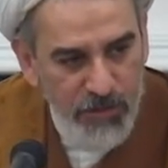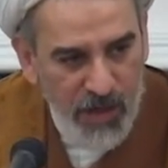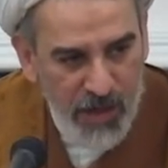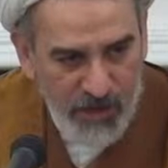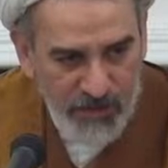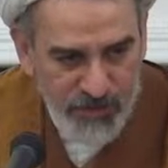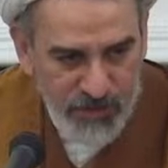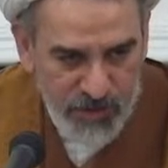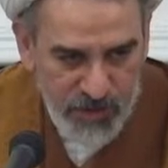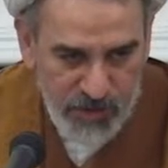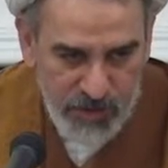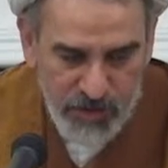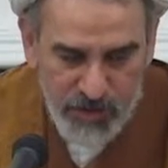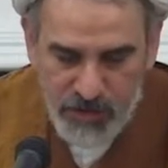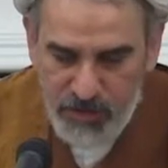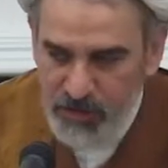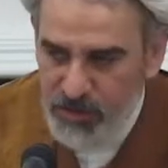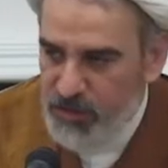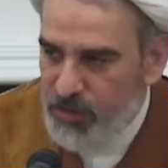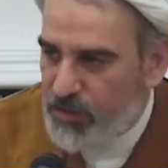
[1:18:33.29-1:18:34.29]
After
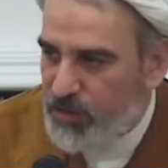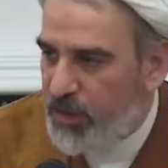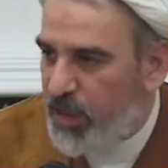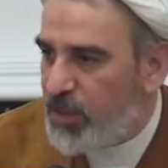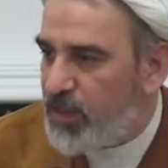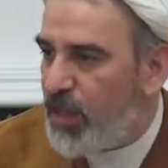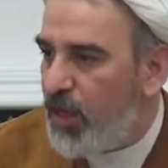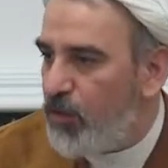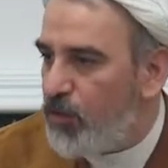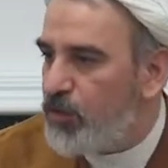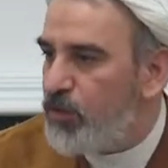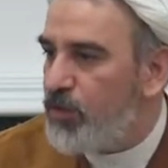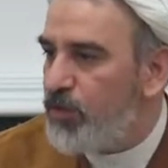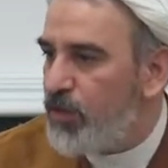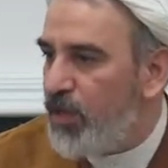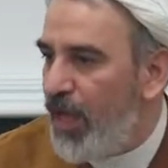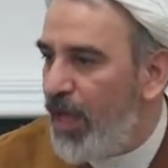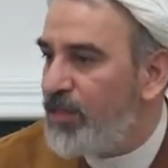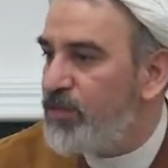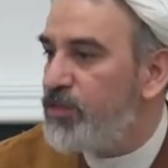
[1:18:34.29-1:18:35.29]
that, I'll
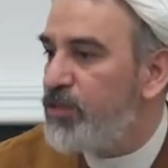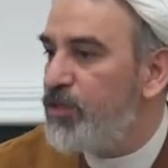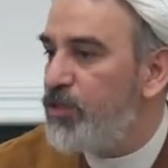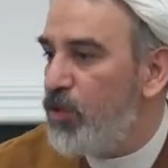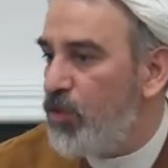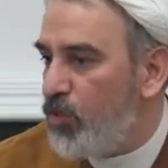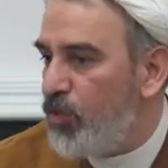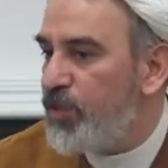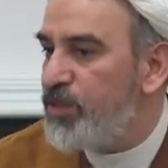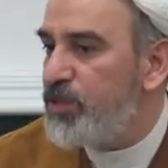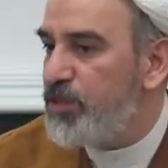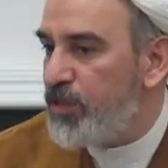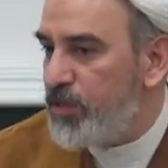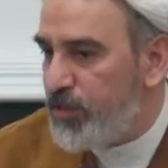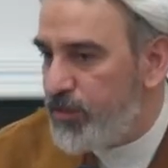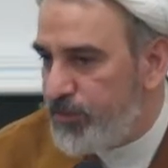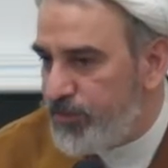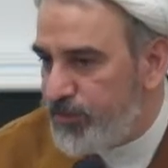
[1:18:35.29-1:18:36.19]
answer your question.